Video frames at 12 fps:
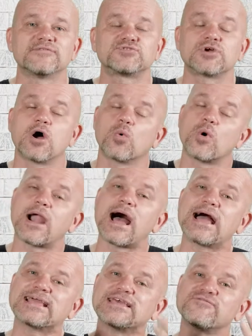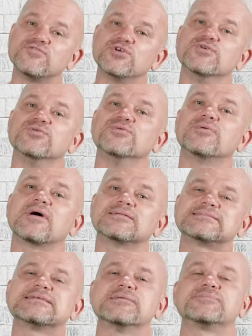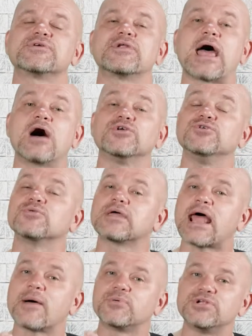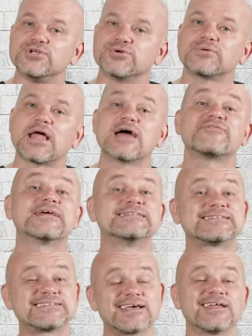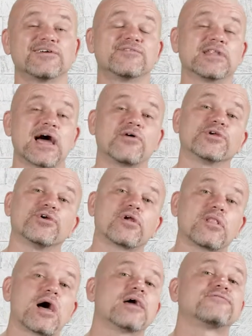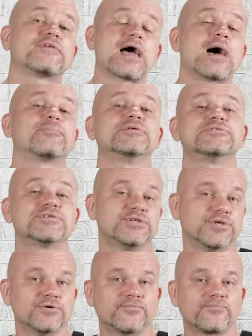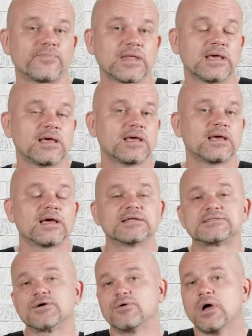Strong, where I give you tips on how you can happen to your life instead of allowing your life to happen to you. And so